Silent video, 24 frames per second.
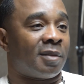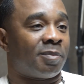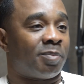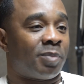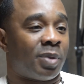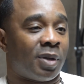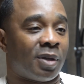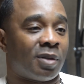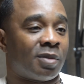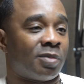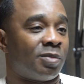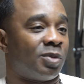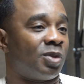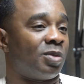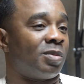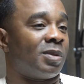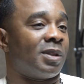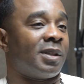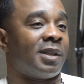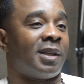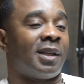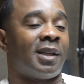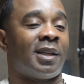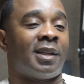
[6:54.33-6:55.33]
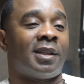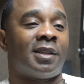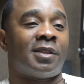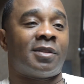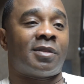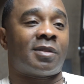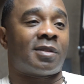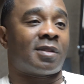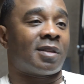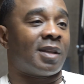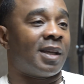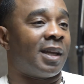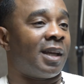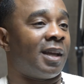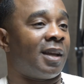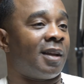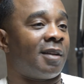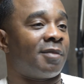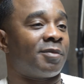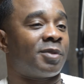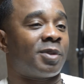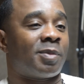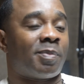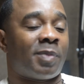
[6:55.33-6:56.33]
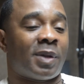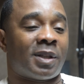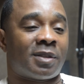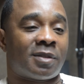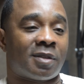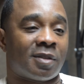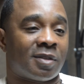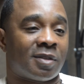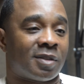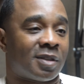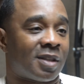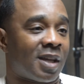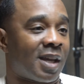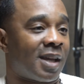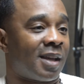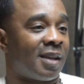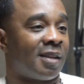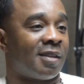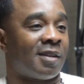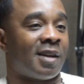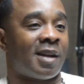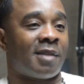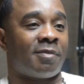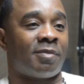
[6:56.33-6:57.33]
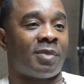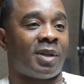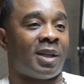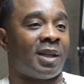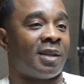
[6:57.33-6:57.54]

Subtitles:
Pilgrim Julie, Slim, Spencer Taylor,